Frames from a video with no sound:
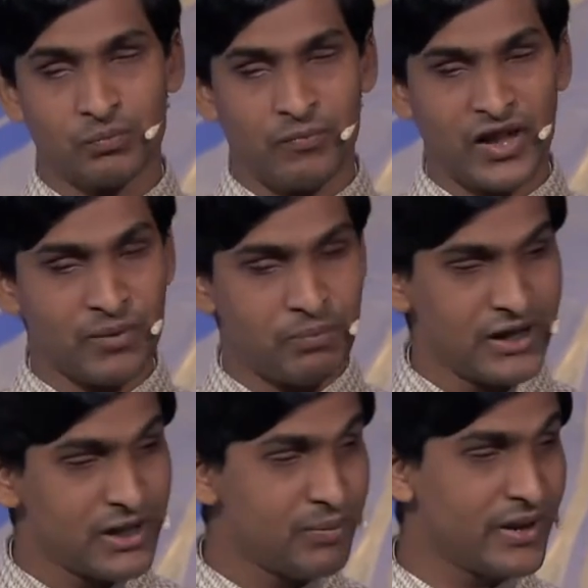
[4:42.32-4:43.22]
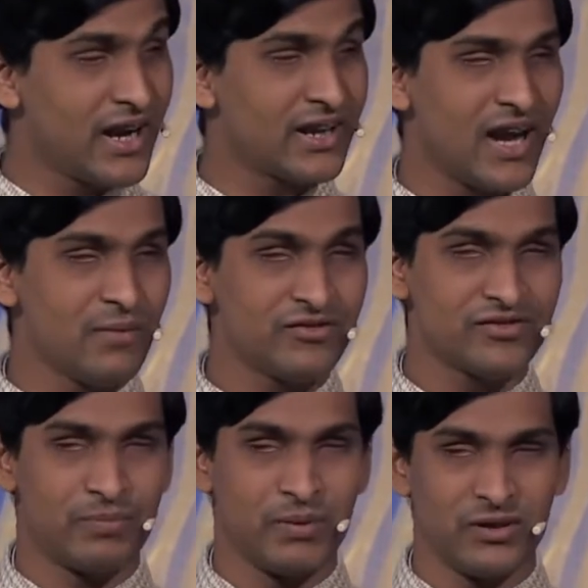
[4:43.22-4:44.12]
when the PT period
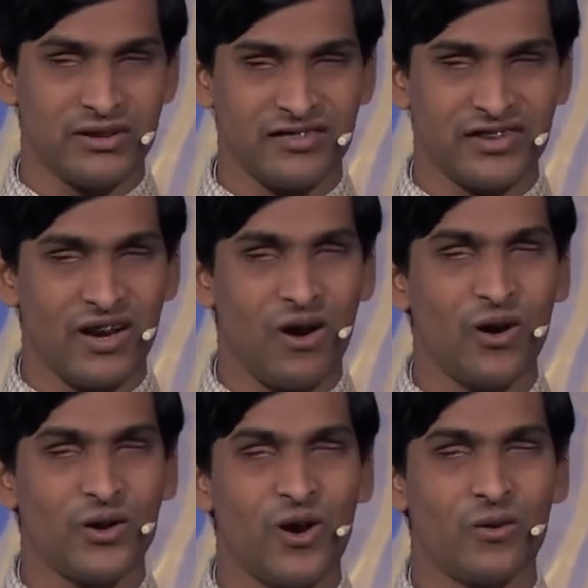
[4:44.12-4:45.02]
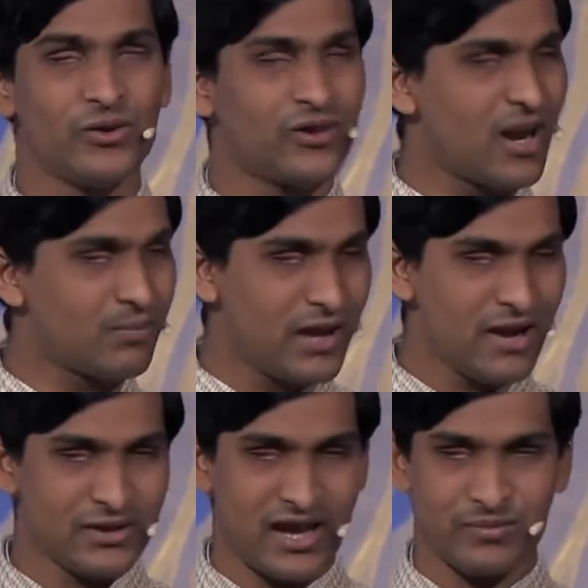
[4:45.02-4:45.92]
comes, people just say, oh, no, you can't
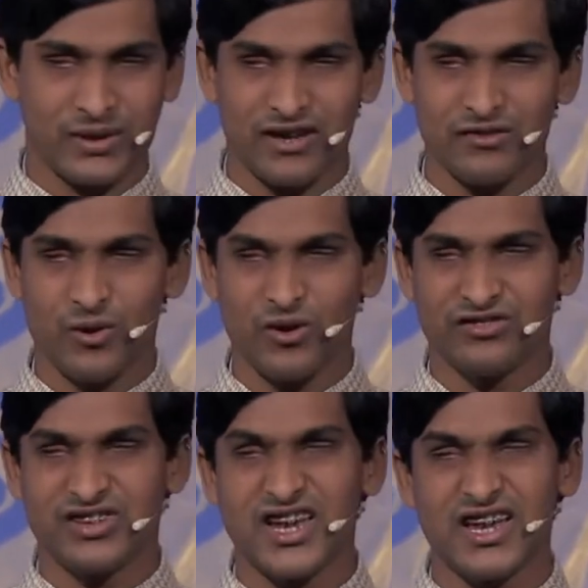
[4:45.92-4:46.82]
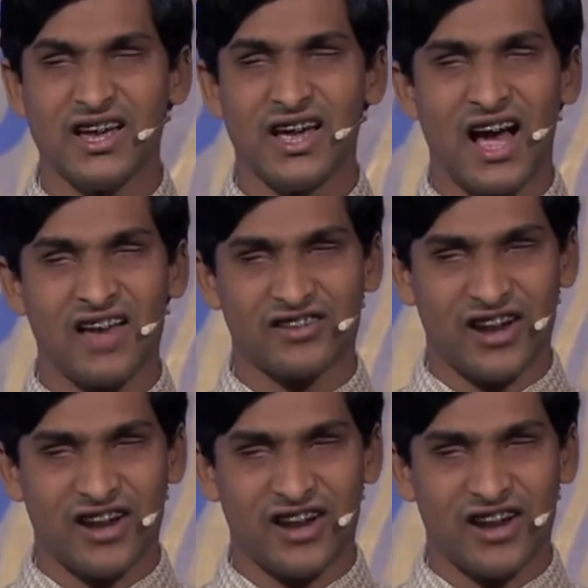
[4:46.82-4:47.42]
play with us because you don't see us